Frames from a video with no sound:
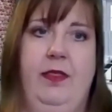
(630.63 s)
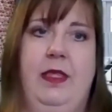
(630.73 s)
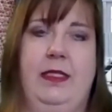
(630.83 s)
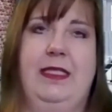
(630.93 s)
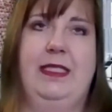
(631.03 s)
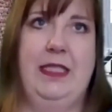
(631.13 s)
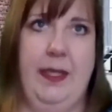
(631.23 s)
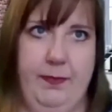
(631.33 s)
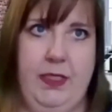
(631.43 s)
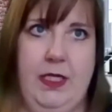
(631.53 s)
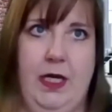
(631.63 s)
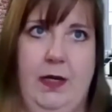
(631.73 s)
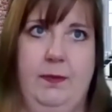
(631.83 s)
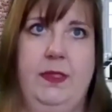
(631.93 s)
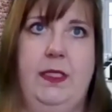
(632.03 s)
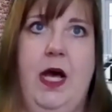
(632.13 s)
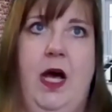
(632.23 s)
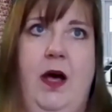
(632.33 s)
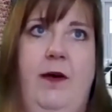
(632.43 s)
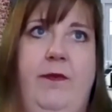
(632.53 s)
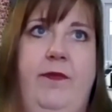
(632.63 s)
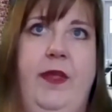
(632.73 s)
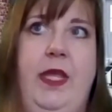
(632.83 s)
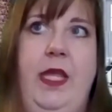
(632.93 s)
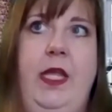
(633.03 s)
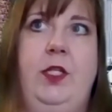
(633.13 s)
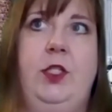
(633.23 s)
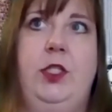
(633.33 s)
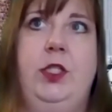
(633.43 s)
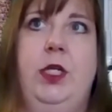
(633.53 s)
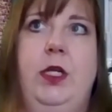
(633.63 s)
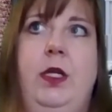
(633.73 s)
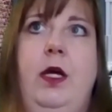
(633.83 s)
the symptoms of each